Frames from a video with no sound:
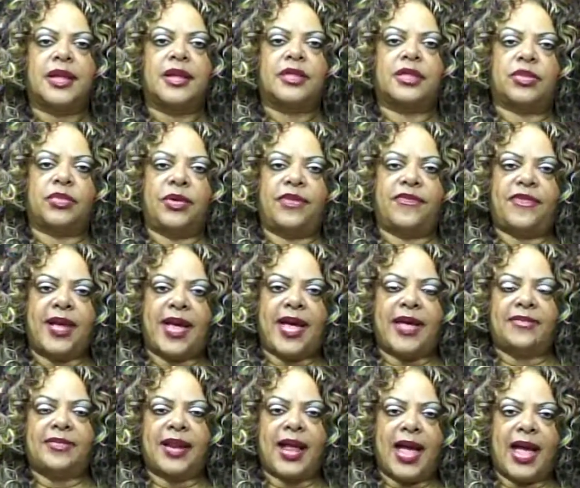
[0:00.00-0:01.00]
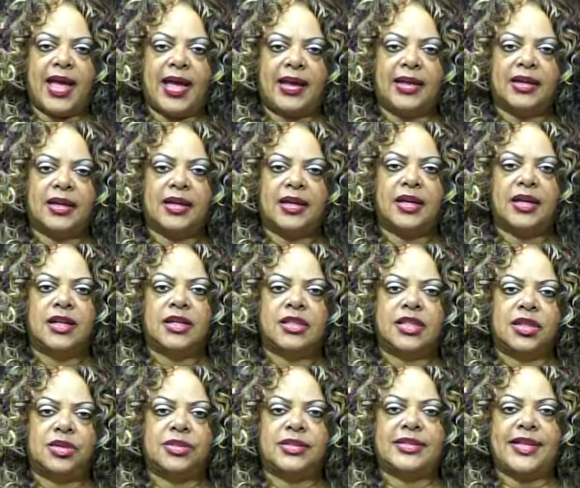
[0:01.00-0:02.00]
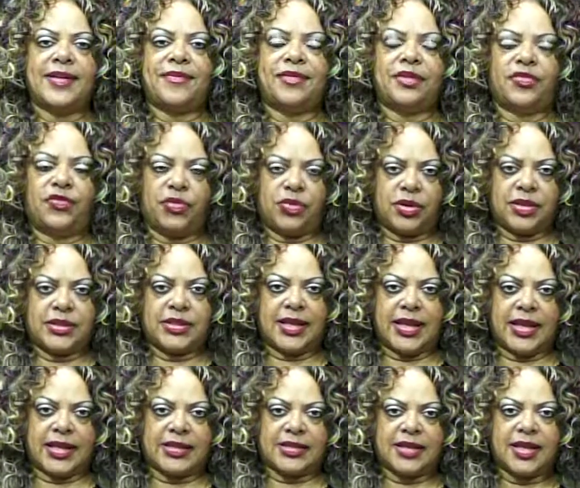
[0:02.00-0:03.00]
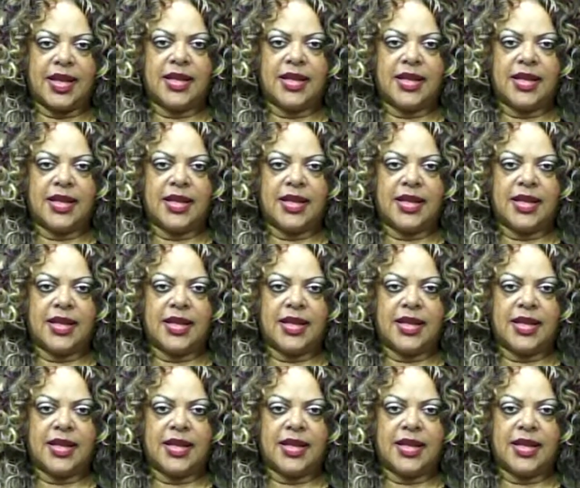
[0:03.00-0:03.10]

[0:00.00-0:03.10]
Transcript: 708-359-2746.